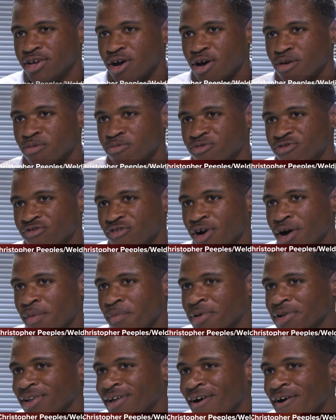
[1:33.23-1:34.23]
comes
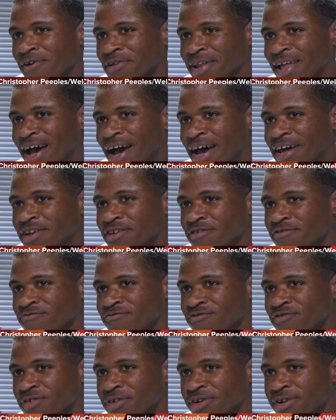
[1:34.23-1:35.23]
from a long line of
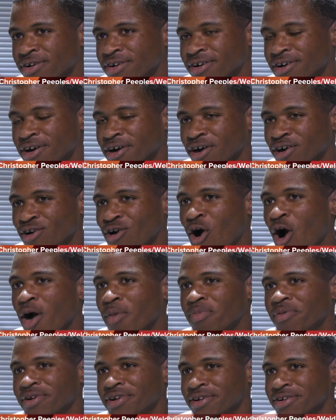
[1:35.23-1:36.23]
uh,
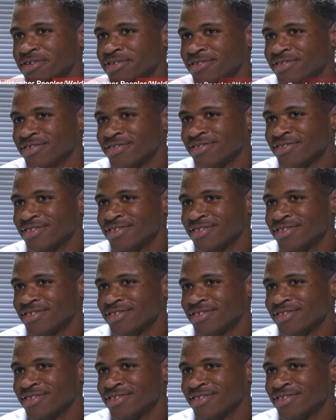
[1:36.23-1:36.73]
carpenters.